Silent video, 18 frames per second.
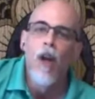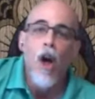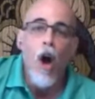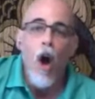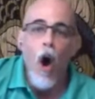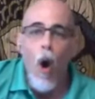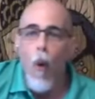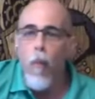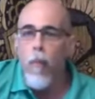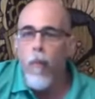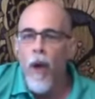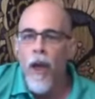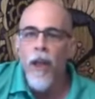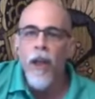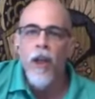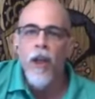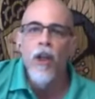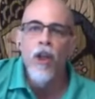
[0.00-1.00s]

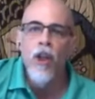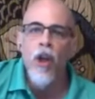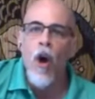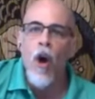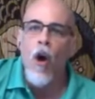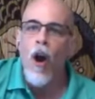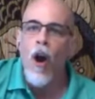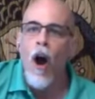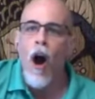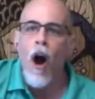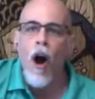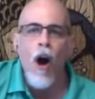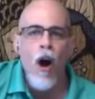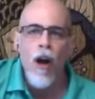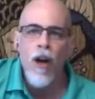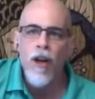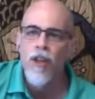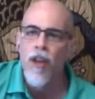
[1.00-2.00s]
Open your
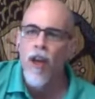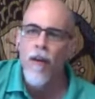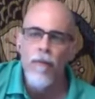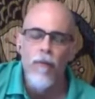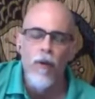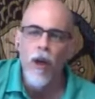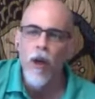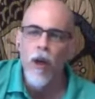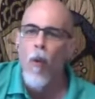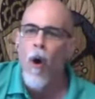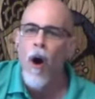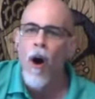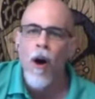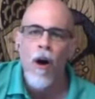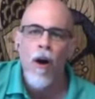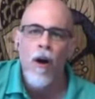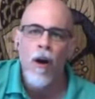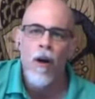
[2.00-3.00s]
hearts,
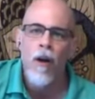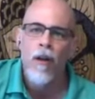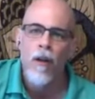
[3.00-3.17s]
everyone.